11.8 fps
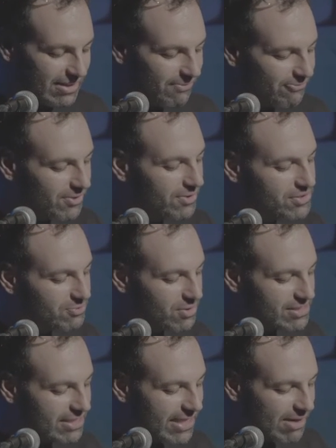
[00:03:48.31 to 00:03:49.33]
The first
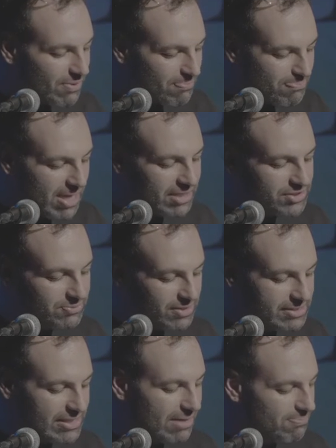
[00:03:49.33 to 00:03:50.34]
was that they were meant to
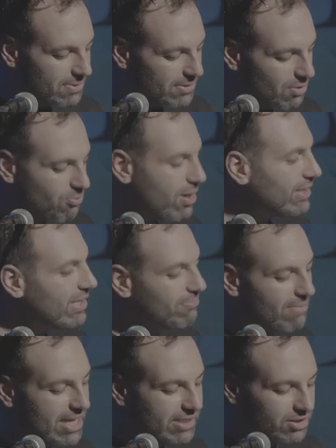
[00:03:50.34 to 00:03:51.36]
resemble the one that
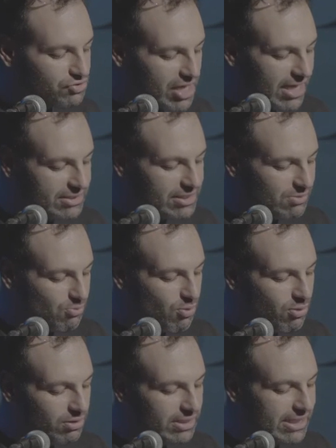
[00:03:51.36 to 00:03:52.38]
Michael Jackson
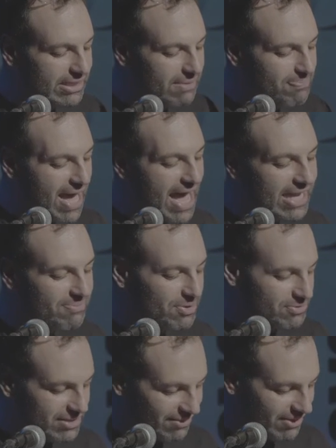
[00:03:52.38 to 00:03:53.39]
wore in the Bad
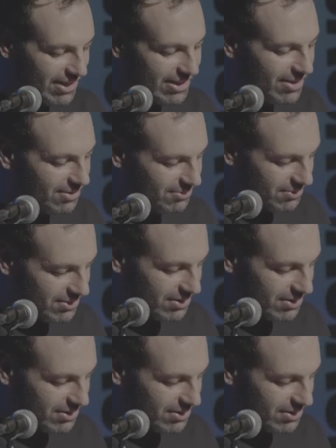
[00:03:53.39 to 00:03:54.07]
music video.